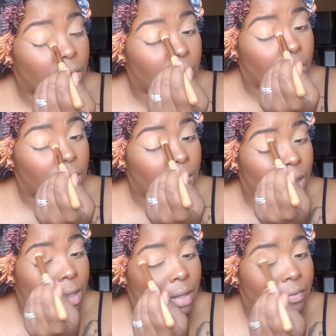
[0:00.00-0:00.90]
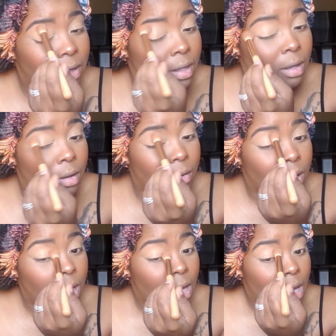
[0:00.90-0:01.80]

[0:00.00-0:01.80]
and in that video